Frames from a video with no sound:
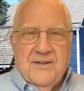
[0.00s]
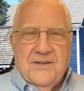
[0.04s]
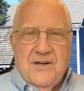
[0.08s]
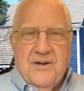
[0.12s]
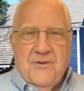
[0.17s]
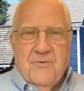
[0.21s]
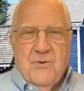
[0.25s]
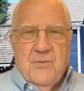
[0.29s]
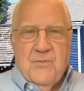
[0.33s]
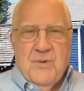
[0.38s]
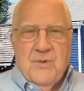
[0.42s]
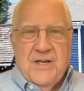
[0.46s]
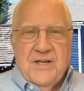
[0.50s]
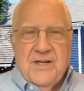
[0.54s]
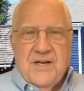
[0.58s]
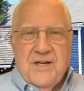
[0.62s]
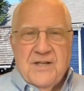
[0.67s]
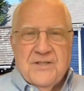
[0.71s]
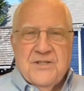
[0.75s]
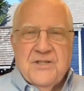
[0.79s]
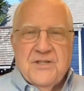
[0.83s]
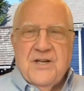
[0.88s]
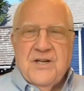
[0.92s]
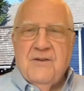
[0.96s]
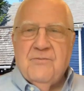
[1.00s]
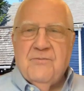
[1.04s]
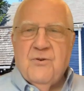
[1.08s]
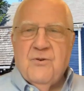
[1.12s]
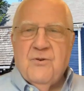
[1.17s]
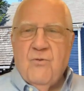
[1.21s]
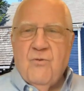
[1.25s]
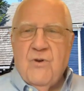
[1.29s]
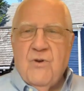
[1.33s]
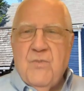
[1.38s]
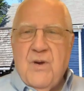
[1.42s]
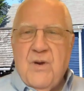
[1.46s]
and everybody doesn't have
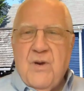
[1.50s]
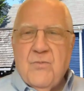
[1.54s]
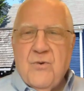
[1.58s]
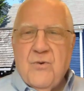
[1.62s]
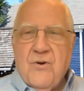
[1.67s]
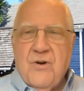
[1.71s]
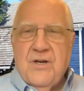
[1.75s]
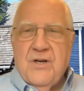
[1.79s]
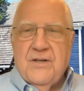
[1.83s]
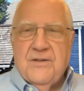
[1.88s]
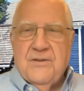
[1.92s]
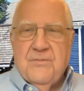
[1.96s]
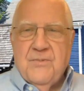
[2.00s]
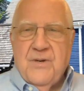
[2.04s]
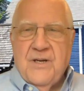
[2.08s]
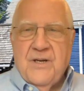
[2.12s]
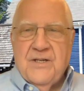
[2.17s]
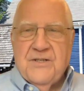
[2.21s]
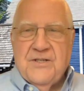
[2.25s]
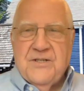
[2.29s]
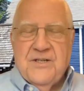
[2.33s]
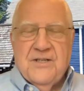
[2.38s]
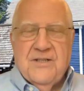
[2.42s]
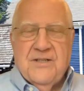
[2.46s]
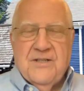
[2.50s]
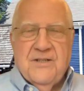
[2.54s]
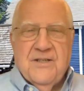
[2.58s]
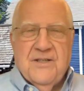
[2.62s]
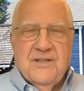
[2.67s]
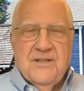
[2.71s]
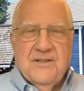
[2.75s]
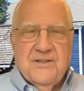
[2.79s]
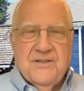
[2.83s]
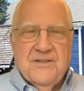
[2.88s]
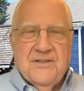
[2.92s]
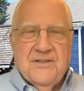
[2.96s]
to remember it, basically.